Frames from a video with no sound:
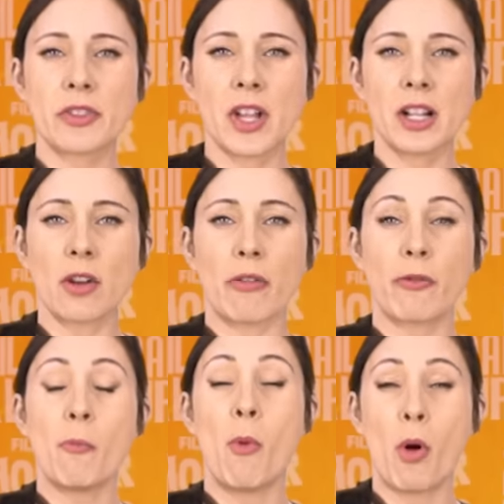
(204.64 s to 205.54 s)
result
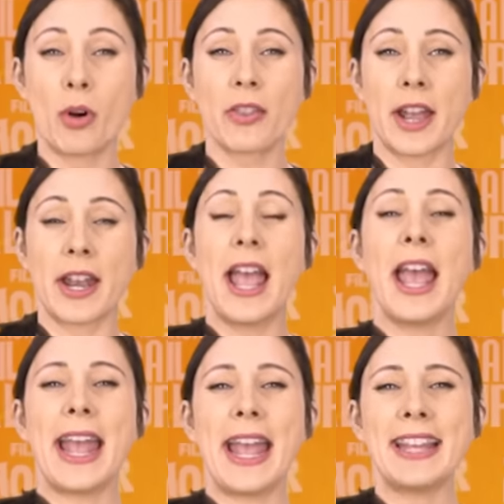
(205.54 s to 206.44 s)
of more than
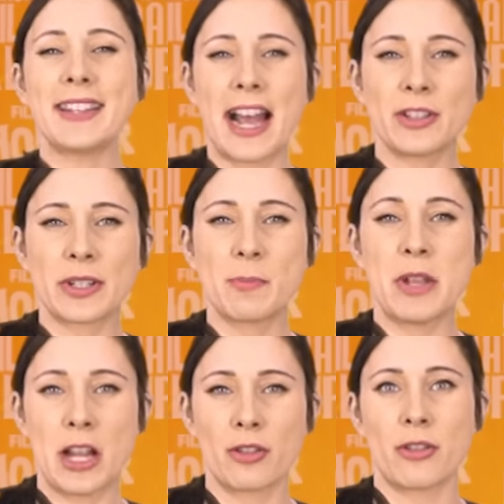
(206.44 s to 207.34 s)

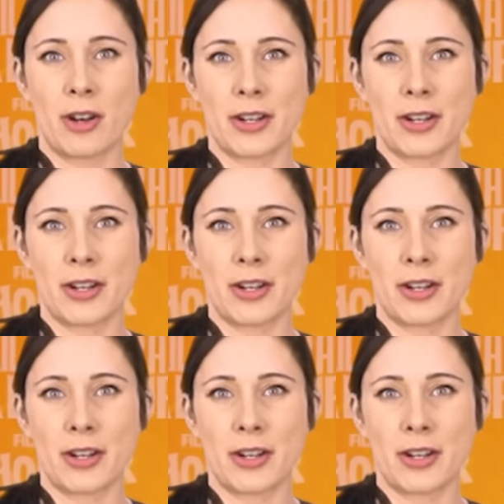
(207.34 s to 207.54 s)
$800 million,